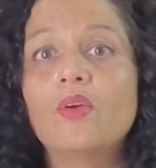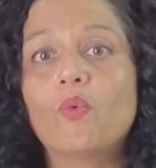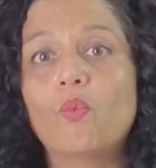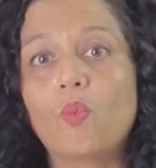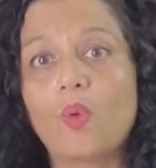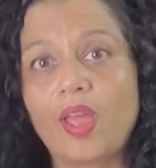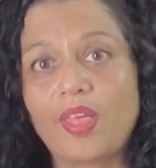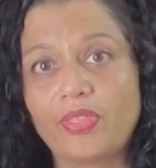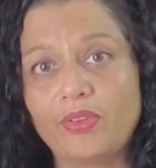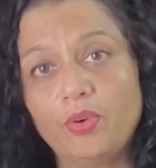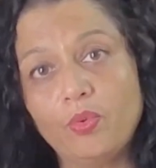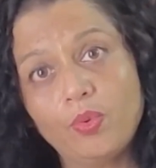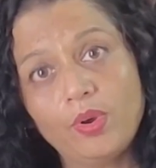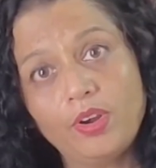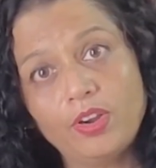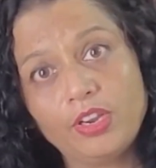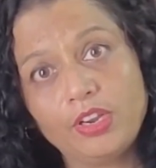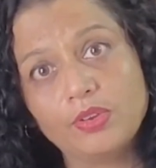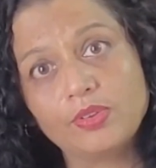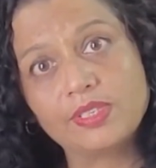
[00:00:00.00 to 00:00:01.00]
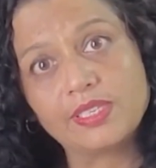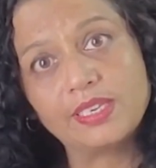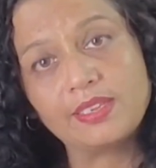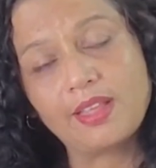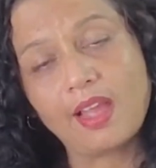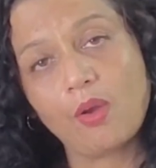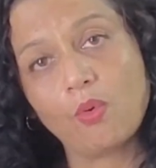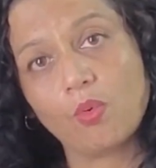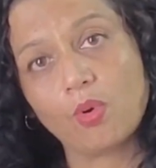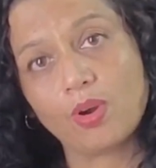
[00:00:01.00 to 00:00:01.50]
whether we're using
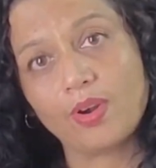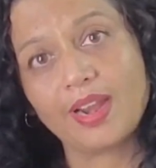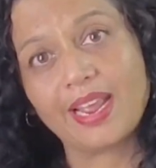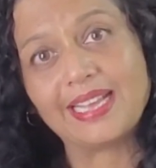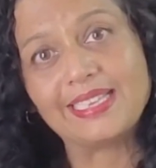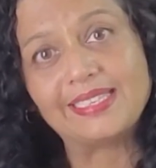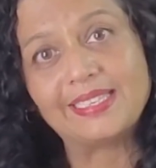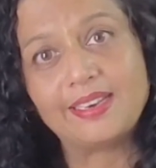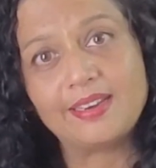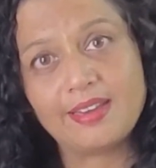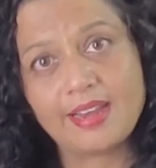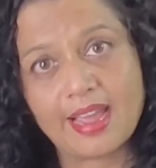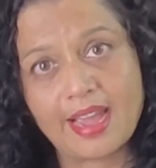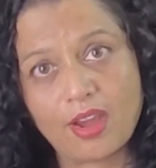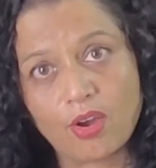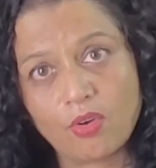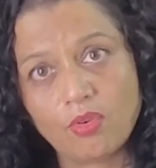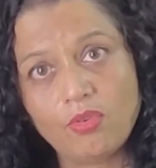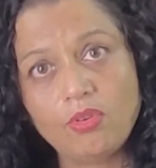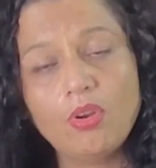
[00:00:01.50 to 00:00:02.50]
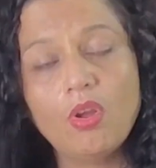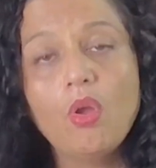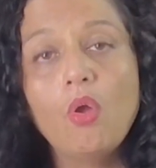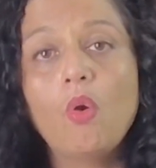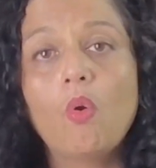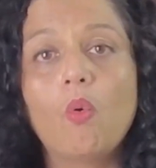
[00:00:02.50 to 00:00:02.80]
that word as a noun